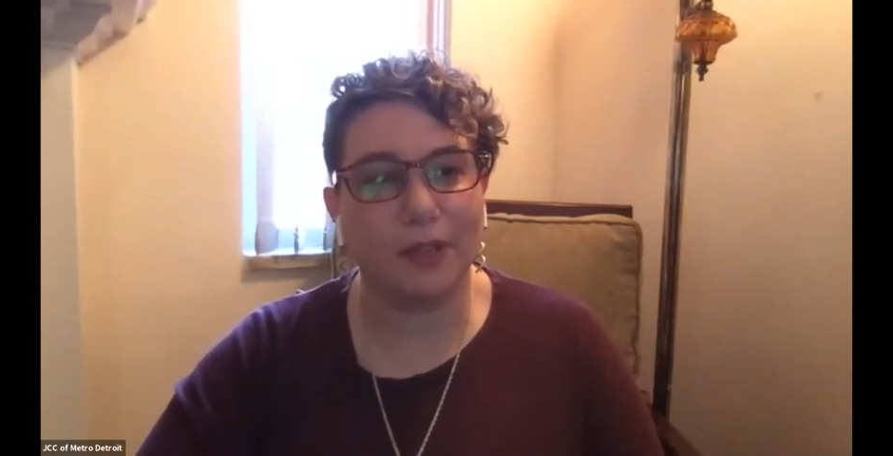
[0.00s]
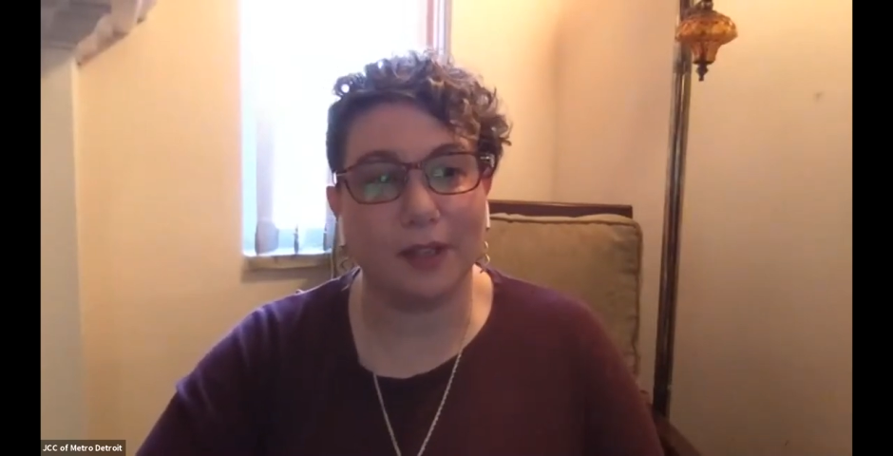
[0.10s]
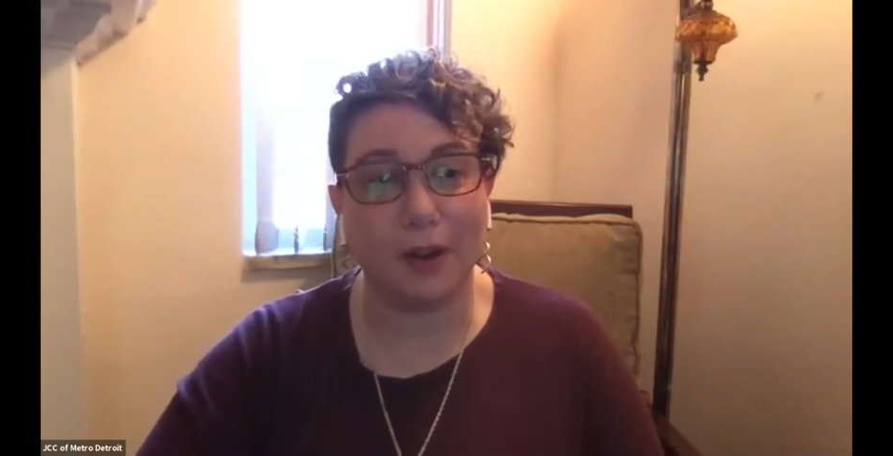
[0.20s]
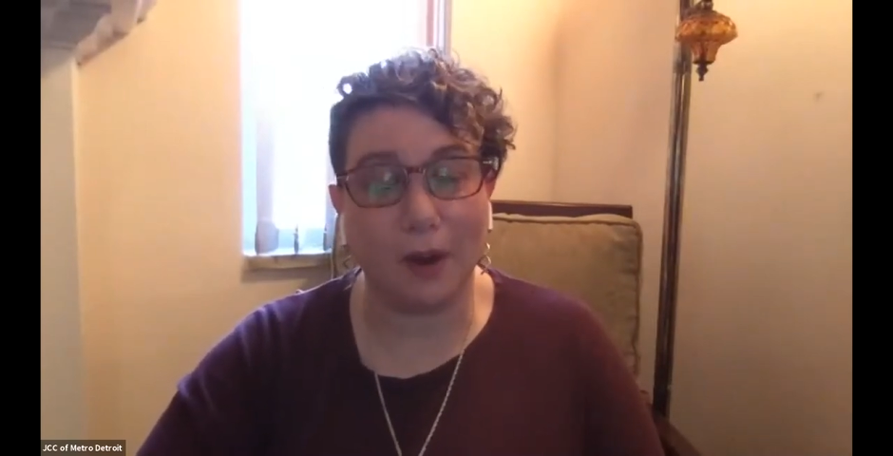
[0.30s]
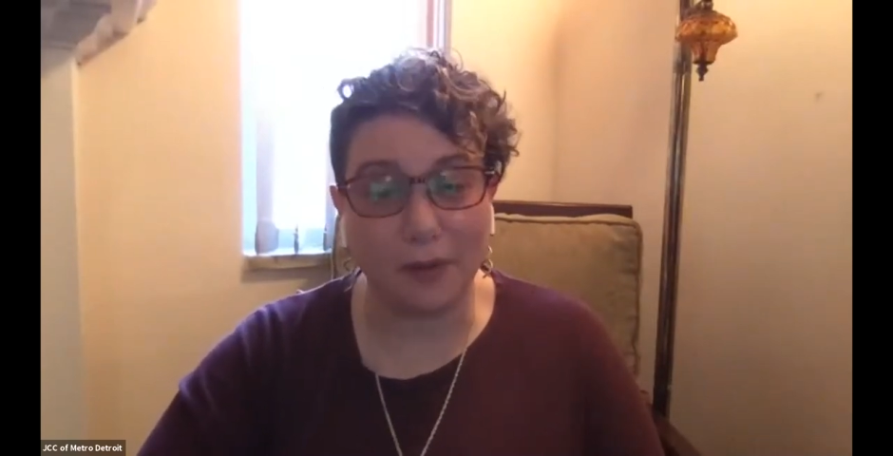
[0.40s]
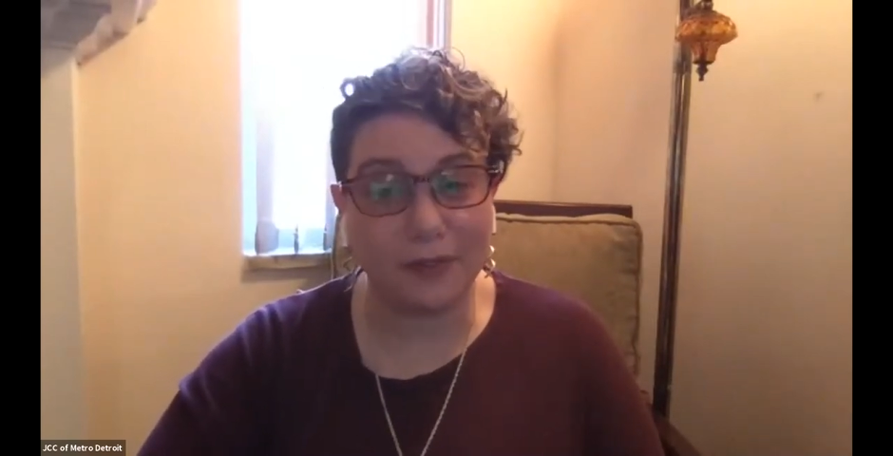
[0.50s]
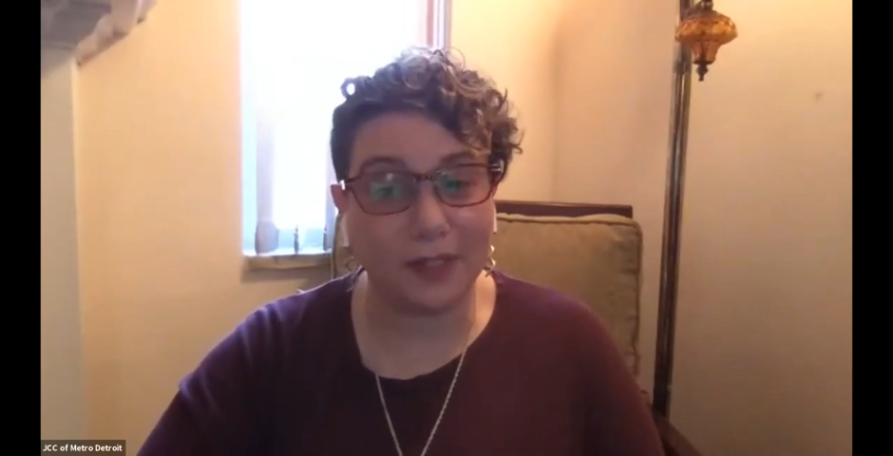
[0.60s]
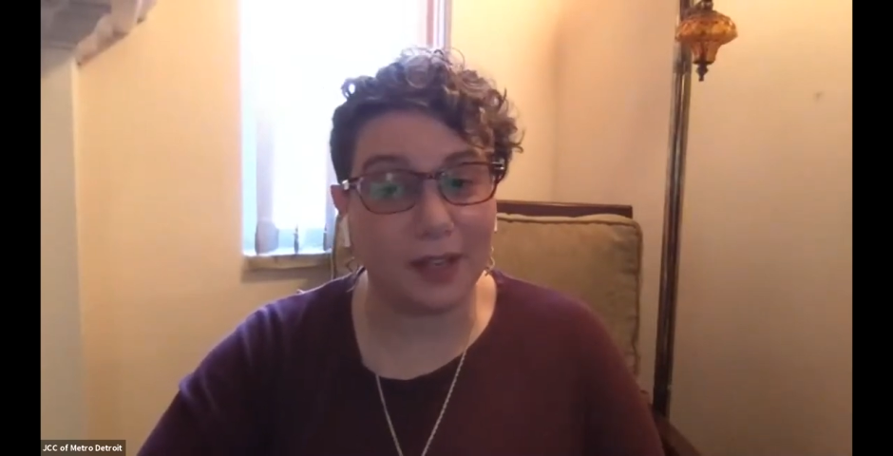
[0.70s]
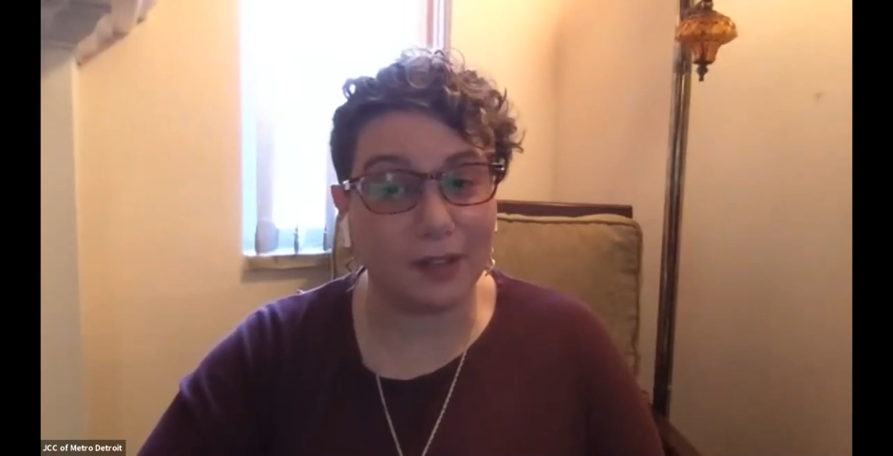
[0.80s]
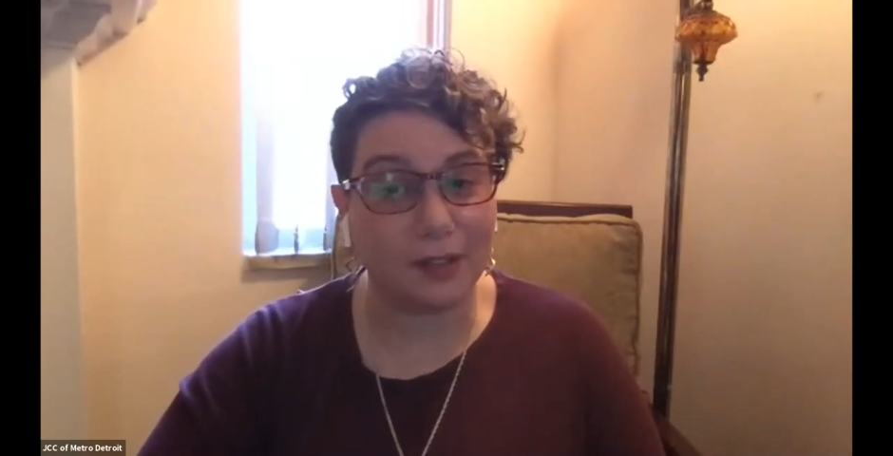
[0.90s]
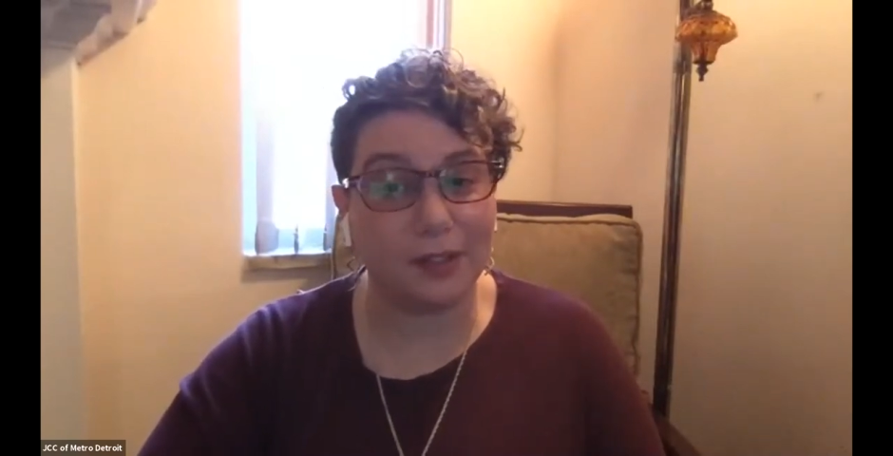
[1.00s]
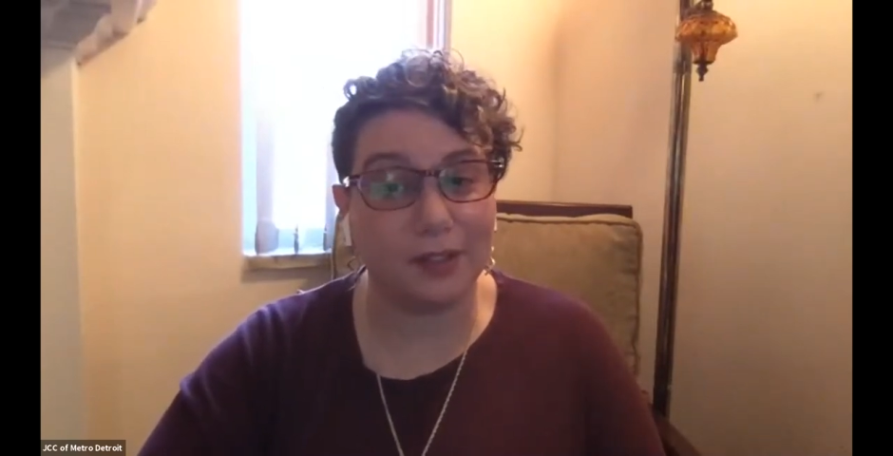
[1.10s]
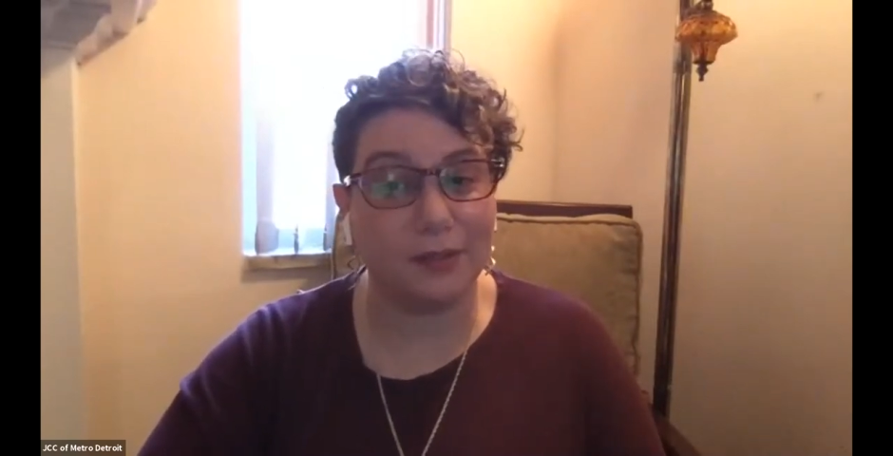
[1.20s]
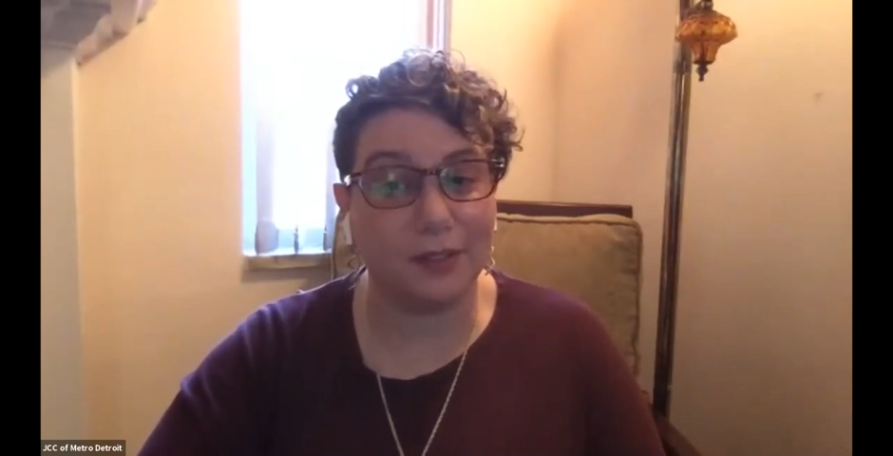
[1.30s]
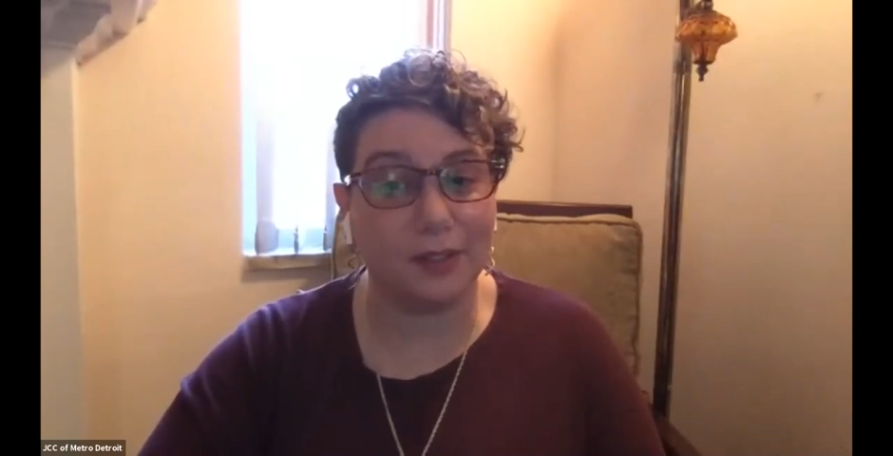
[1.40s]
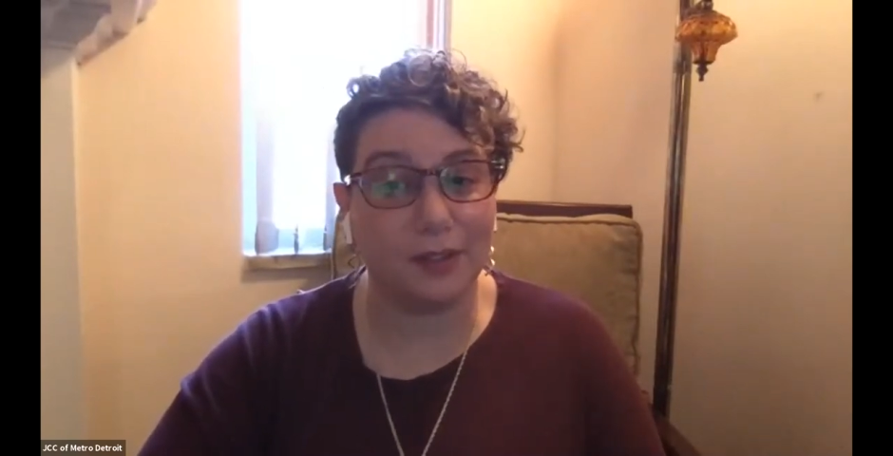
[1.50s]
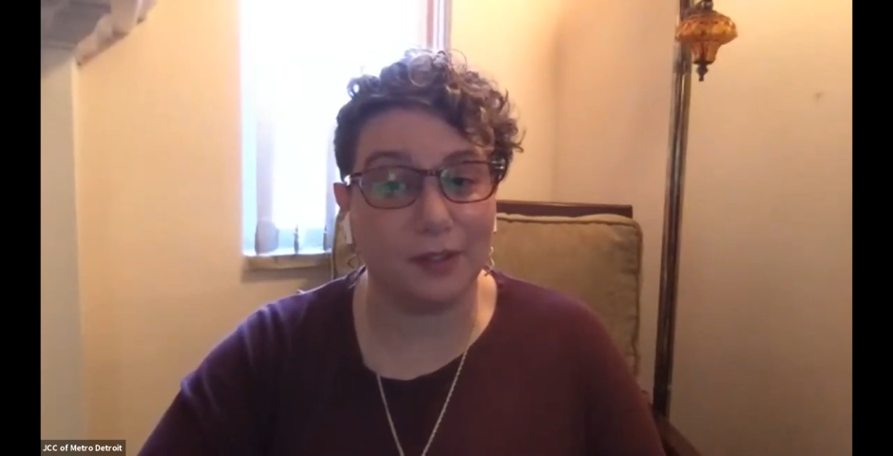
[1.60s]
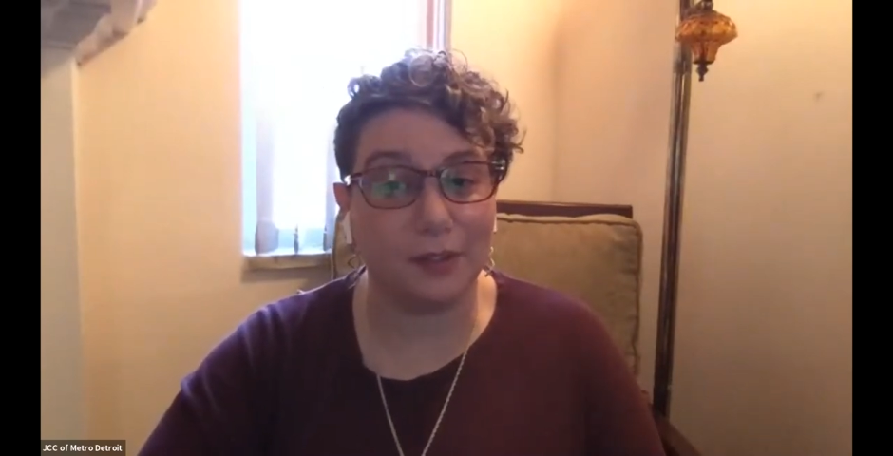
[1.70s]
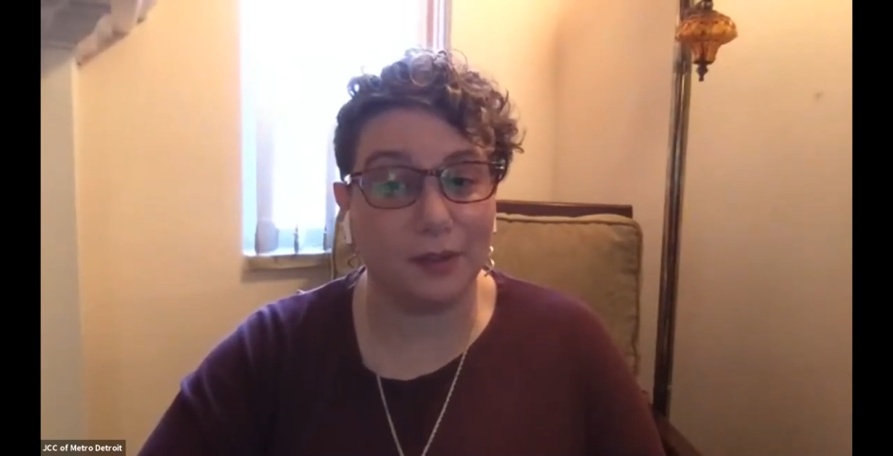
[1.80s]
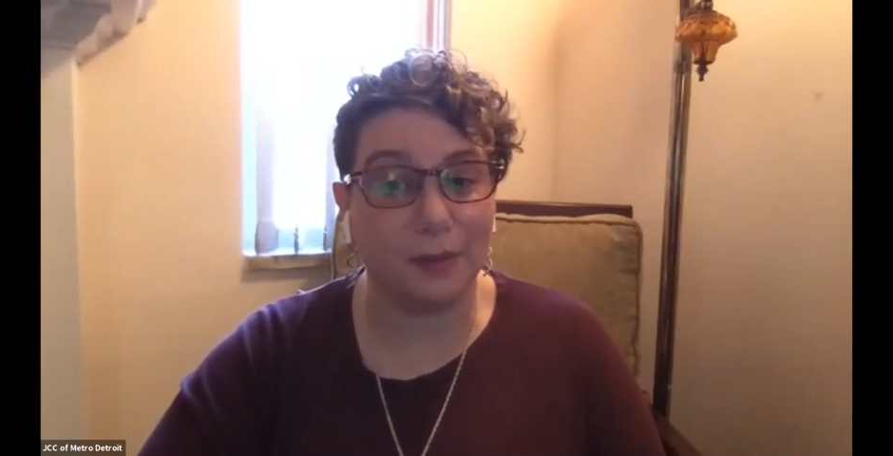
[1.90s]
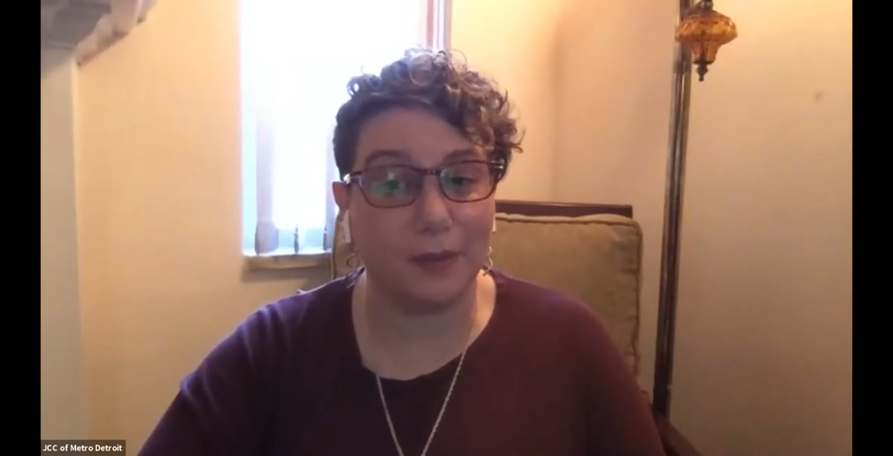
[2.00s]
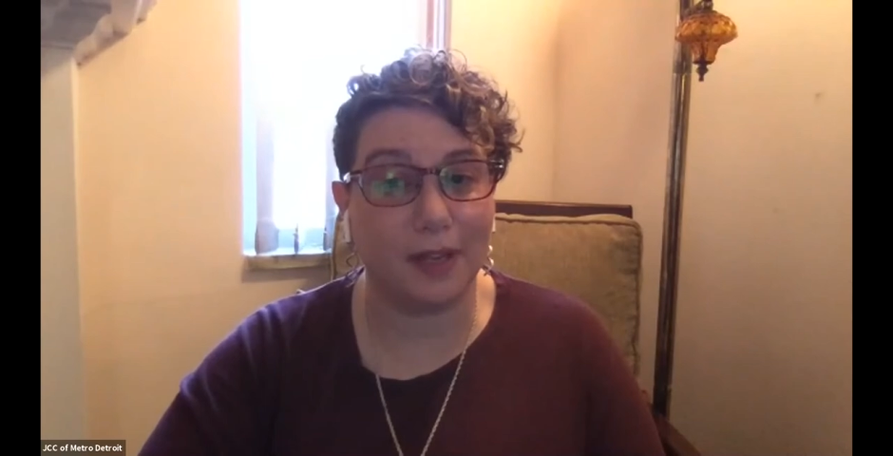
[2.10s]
coffee houses of Eastern Europe